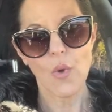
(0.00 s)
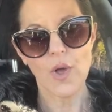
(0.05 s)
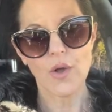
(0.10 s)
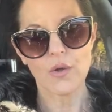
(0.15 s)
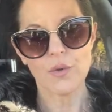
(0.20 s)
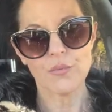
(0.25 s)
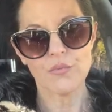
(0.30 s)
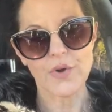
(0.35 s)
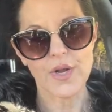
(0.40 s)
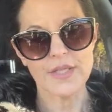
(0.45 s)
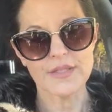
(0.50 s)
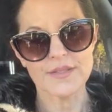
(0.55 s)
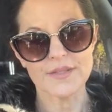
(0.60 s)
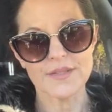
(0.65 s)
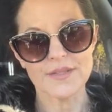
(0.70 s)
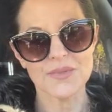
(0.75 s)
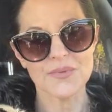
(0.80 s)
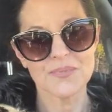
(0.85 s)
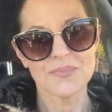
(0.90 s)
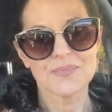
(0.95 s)
welcome friends.
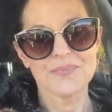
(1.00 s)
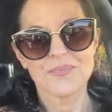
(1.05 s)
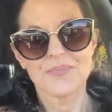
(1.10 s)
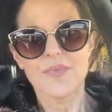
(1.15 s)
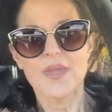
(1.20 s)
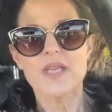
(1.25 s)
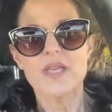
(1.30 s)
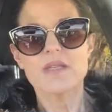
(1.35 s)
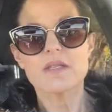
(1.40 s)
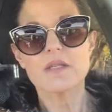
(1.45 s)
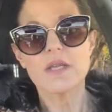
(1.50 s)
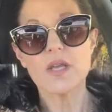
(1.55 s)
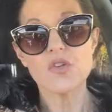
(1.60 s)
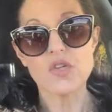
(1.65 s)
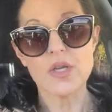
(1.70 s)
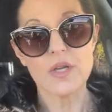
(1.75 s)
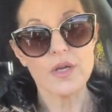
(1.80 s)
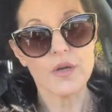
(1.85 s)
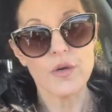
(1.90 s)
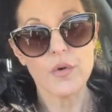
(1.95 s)

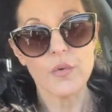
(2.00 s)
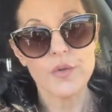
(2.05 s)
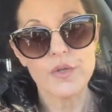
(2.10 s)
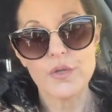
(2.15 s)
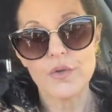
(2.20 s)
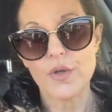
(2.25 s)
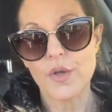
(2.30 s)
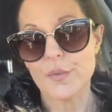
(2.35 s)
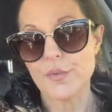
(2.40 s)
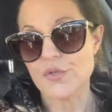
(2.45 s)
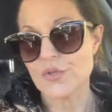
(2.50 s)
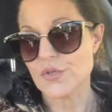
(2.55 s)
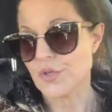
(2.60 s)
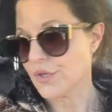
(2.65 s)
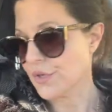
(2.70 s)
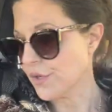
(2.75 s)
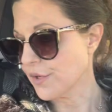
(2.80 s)
Stacia here with your cup of sugar.